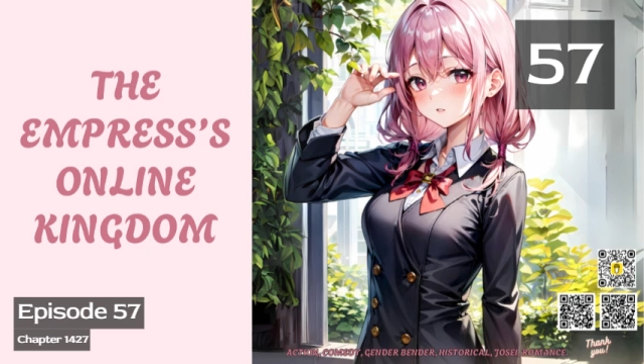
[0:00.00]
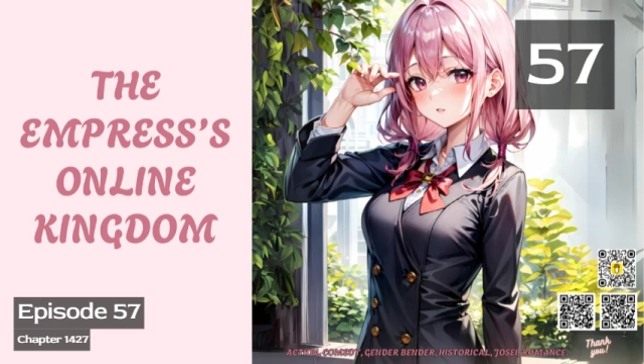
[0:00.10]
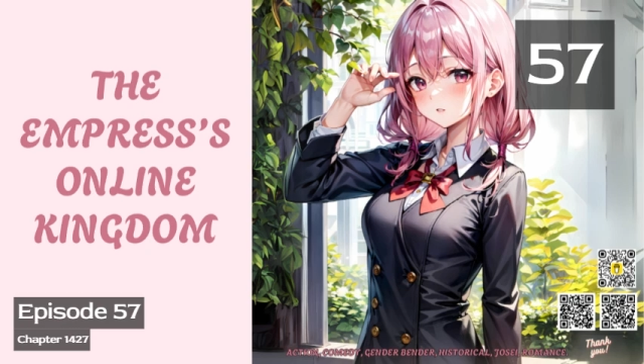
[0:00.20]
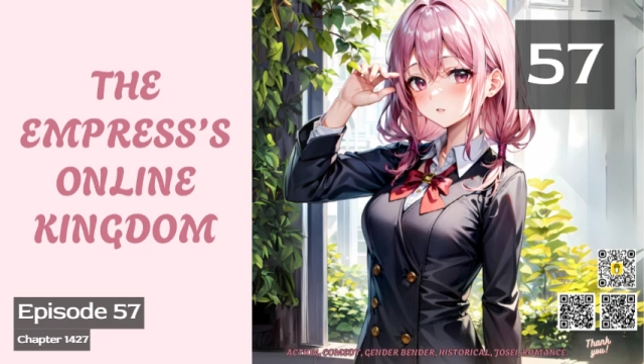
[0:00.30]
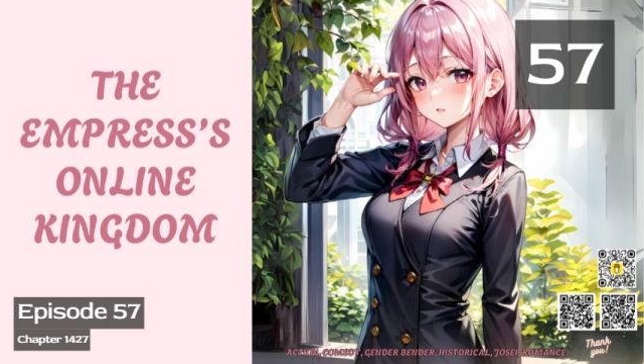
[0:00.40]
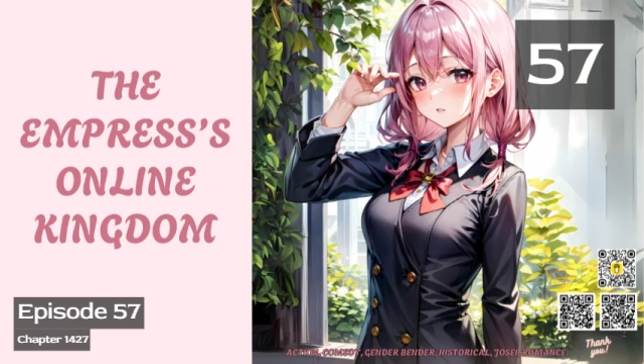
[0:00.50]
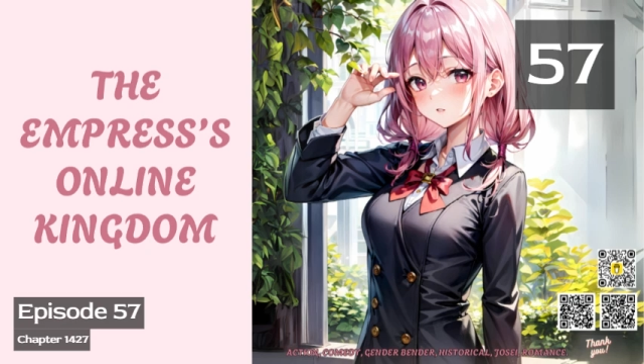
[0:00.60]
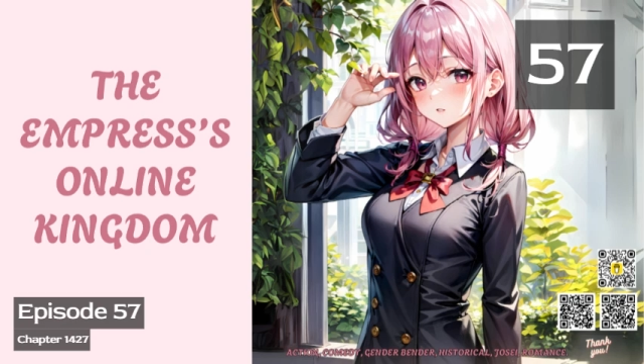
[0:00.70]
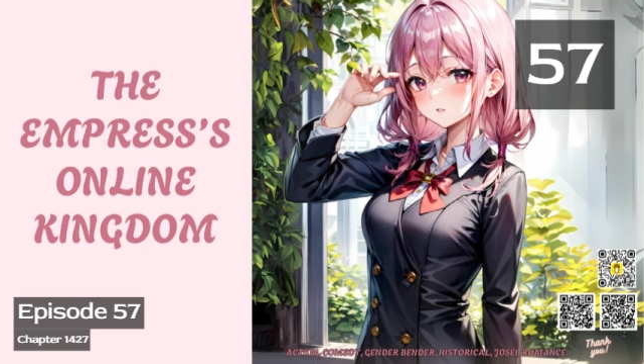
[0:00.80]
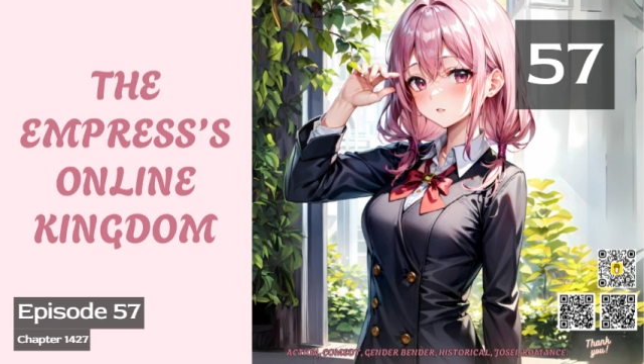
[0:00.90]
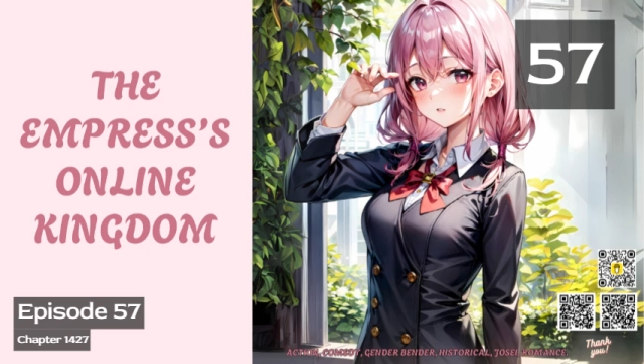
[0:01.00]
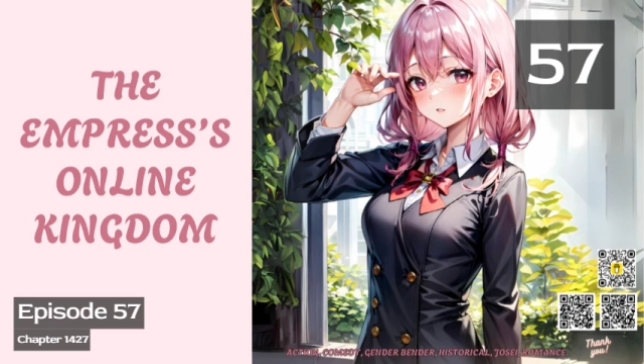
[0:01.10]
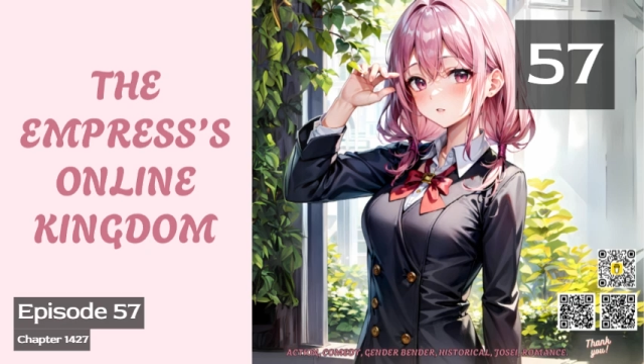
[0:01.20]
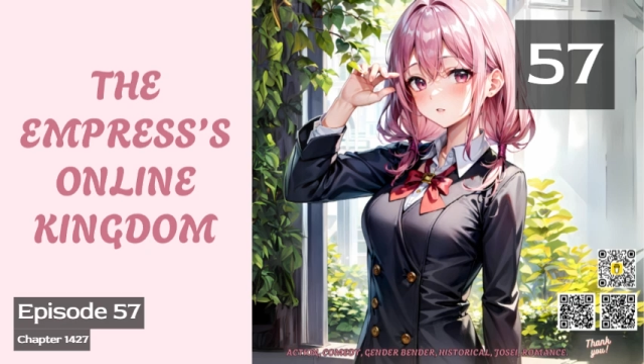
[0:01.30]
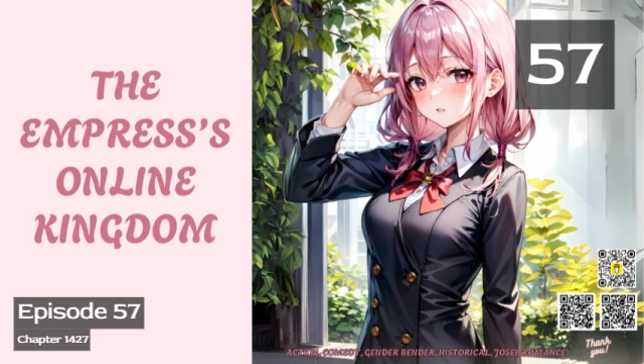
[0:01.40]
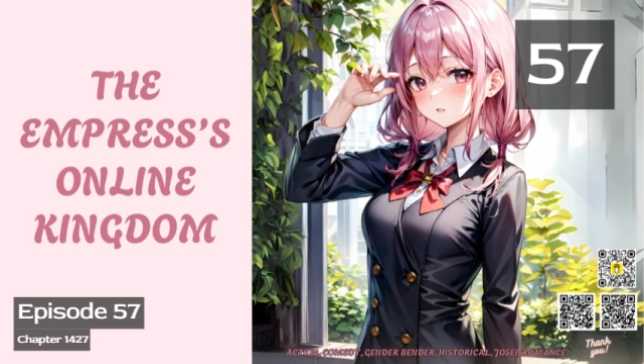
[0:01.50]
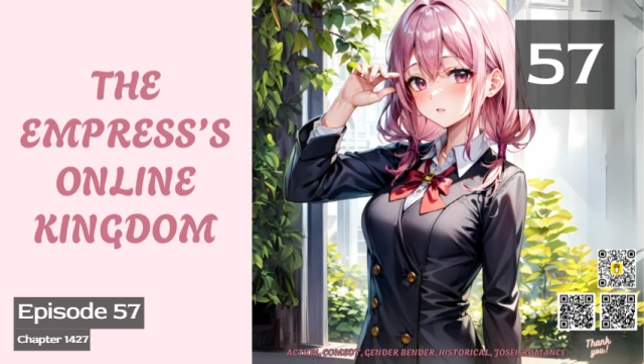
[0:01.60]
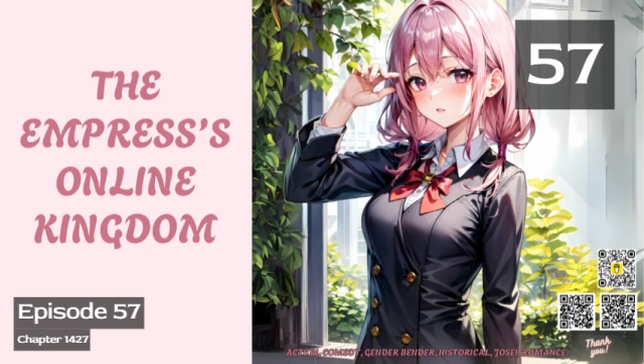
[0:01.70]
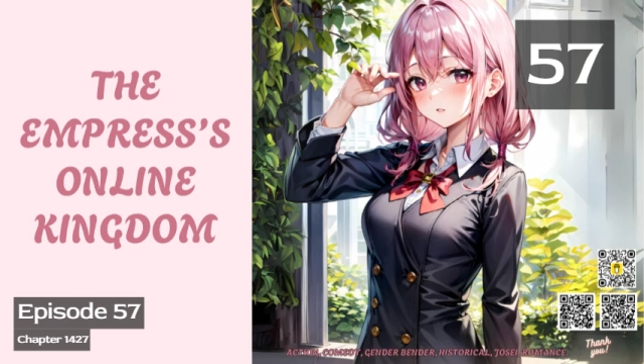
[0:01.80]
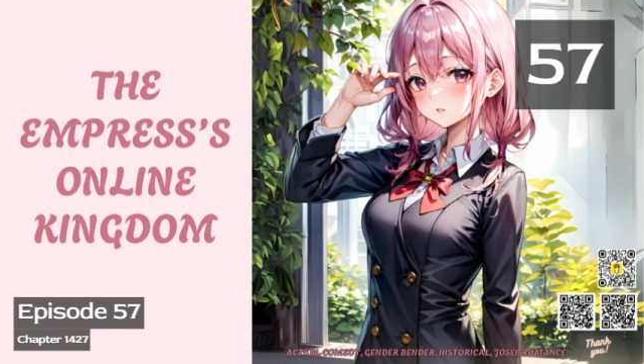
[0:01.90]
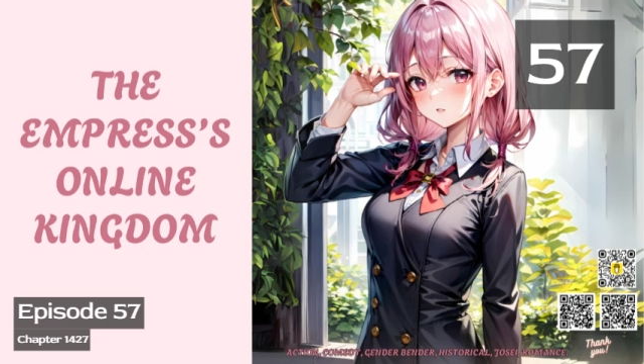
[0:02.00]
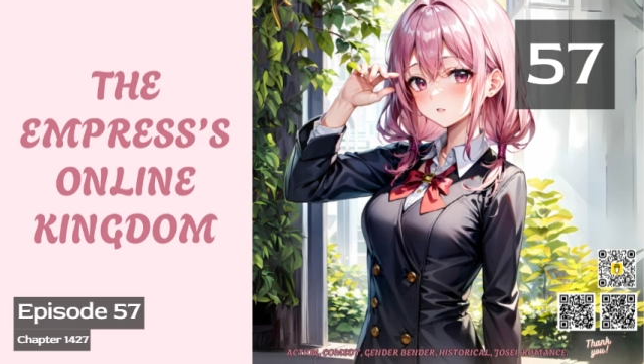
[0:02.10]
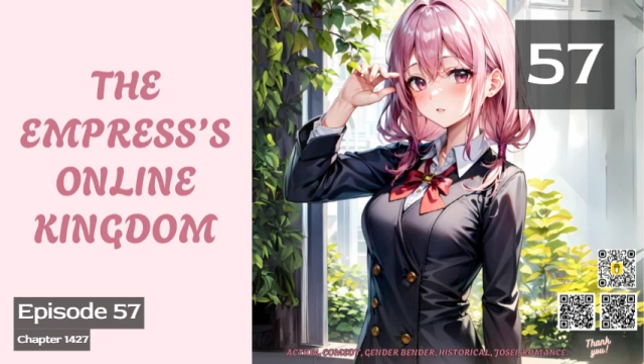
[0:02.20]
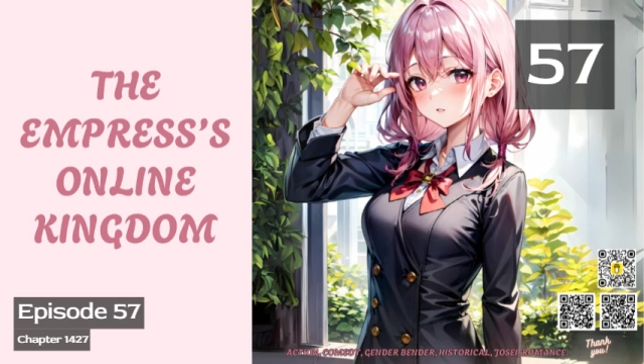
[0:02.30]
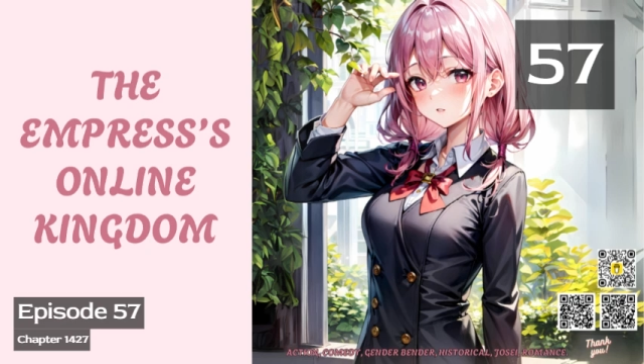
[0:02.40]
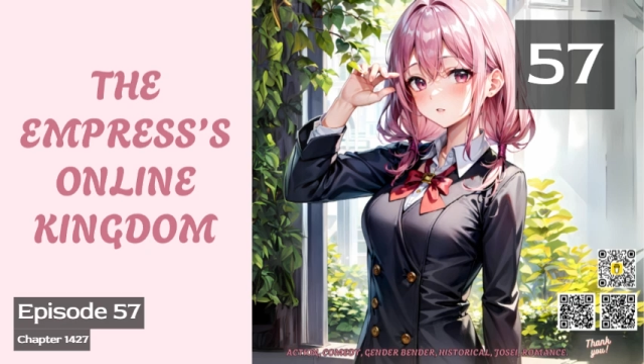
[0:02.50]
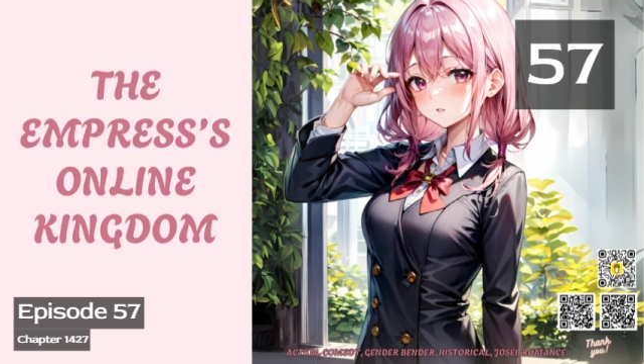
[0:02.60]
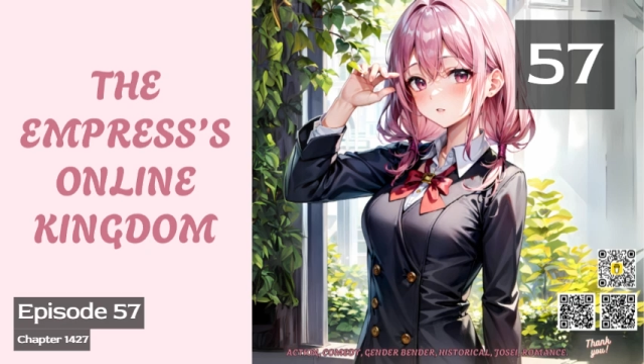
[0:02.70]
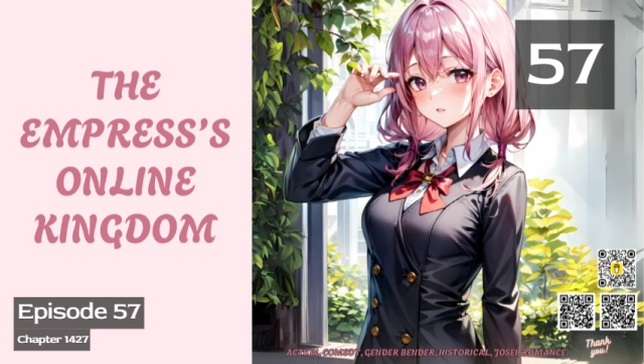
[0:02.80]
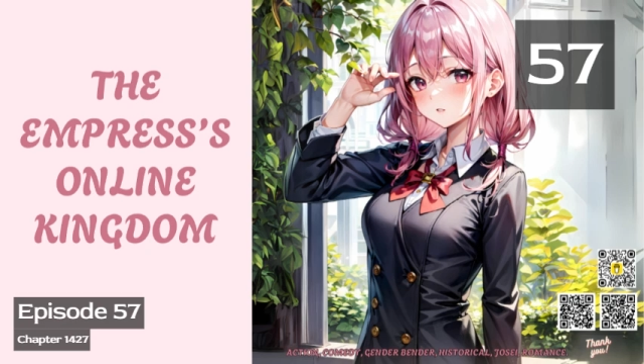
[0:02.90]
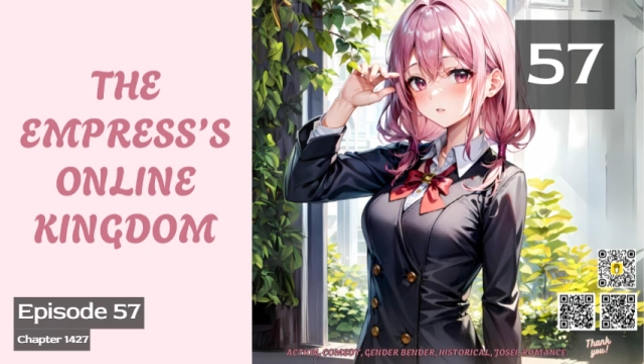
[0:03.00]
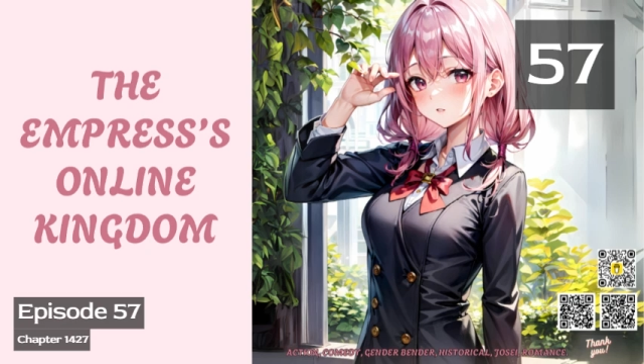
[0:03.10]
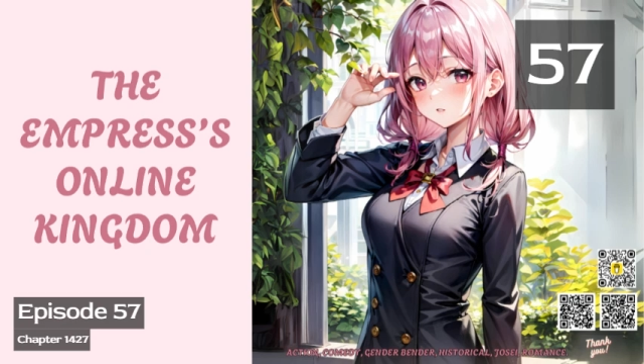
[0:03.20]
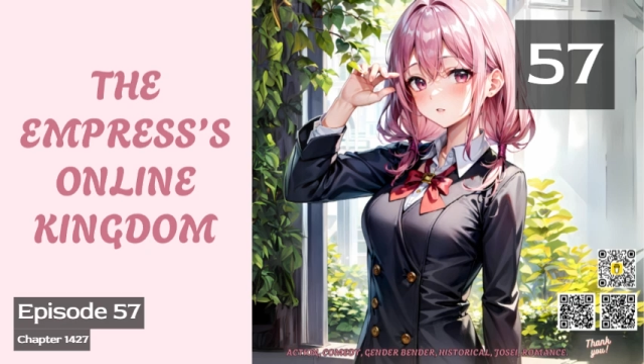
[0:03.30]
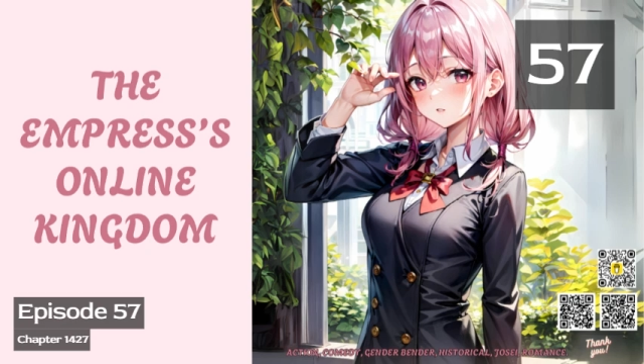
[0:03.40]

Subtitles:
Pengji teased Doshi with a smile and said, "In my opinion,